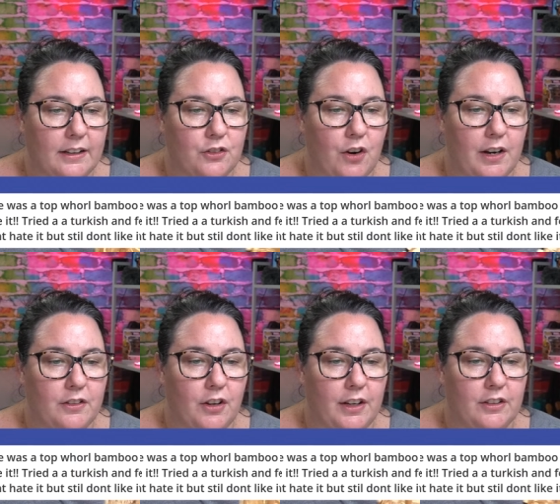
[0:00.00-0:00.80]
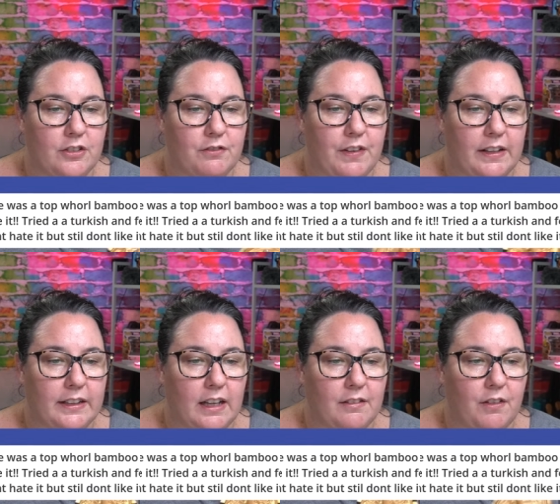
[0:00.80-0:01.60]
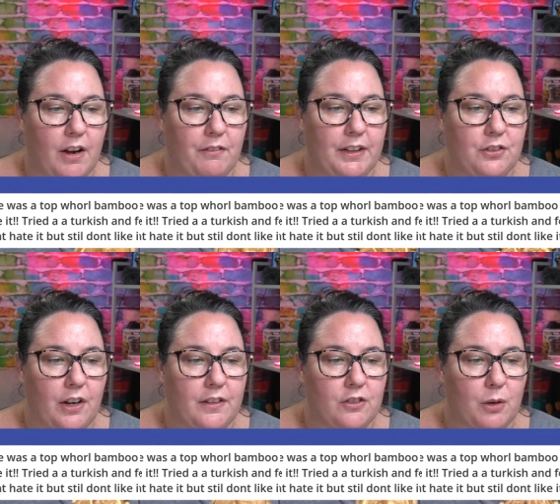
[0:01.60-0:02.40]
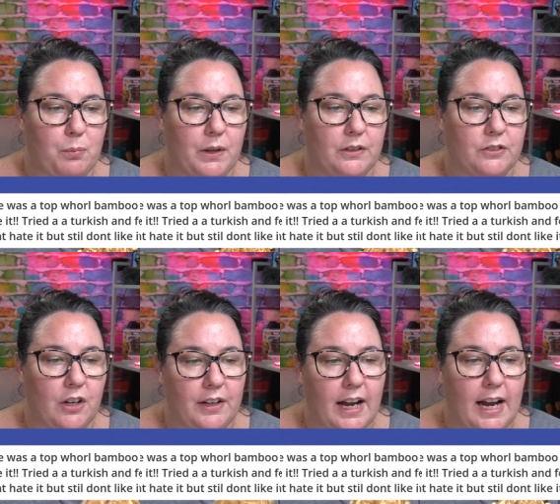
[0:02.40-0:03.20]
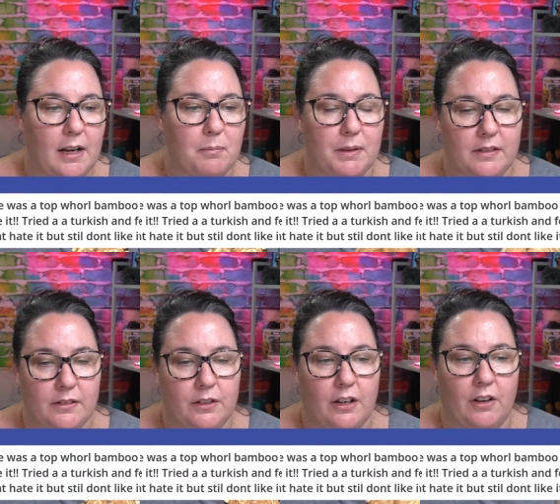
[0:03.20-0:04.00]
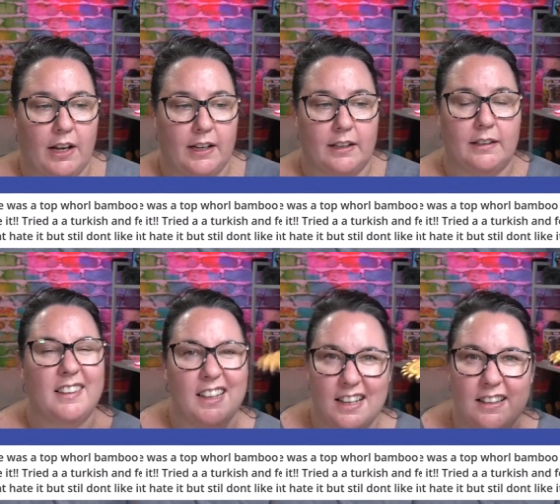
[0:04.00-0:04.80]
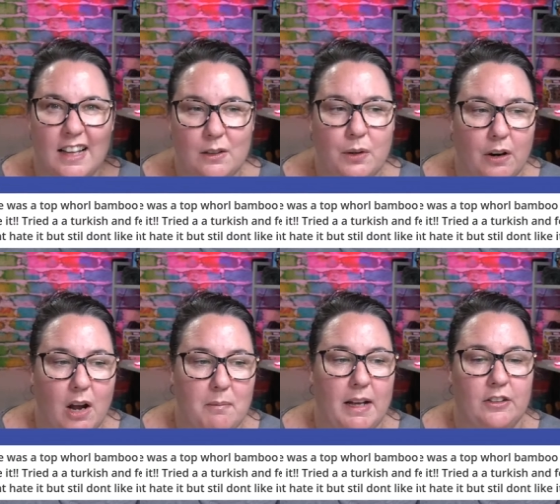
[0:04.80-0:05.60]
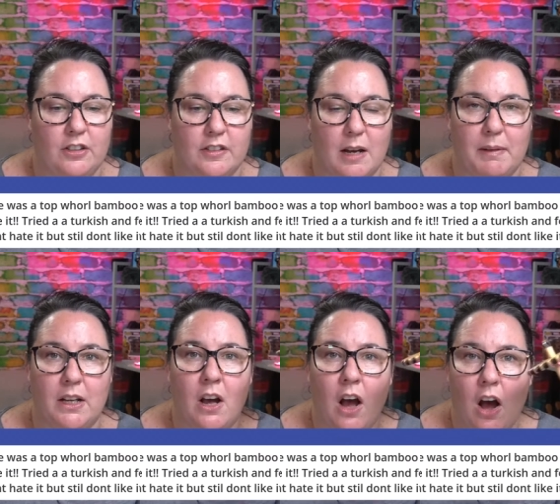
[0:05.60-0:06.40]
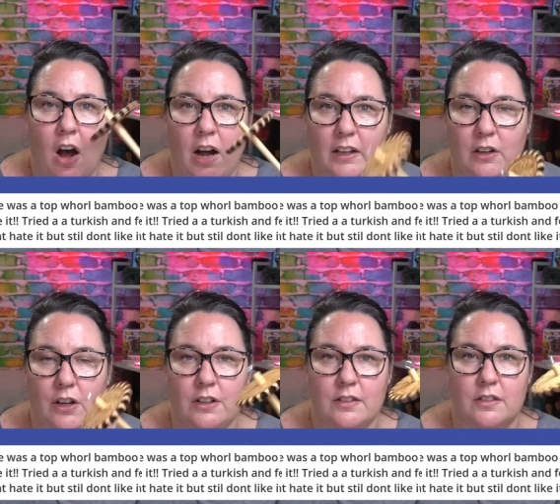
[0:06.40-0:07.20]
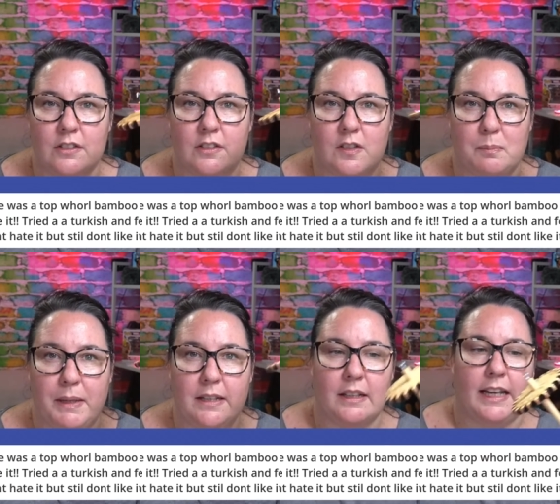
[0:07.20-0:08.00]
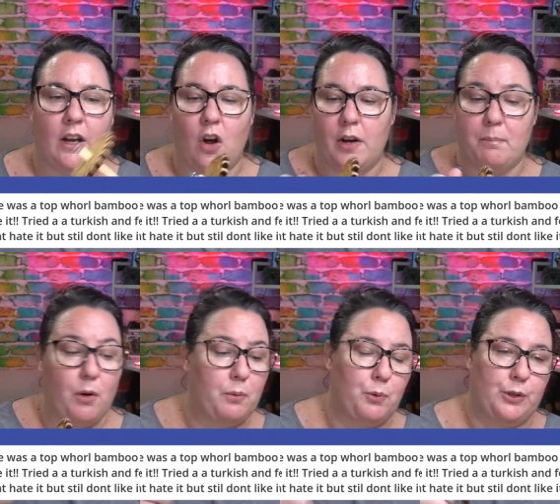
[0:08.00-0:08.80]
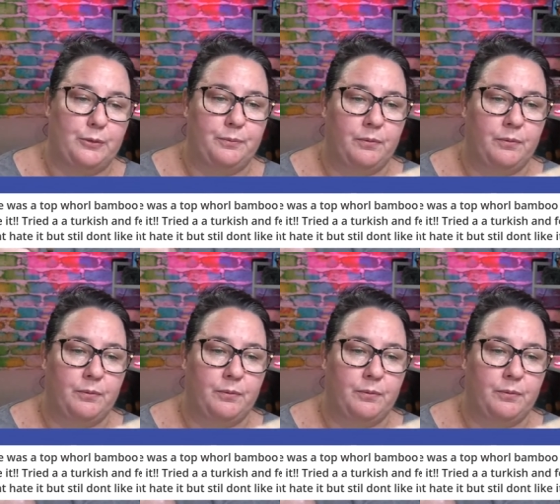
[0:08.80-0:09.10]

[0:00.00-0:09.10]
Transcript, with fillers: Tried a Turkish and fell in love. I retried the top whirl, don't hate it, but still don't like it. That's where I'm at, Chintami. I learnt spindling on a bottom whirl.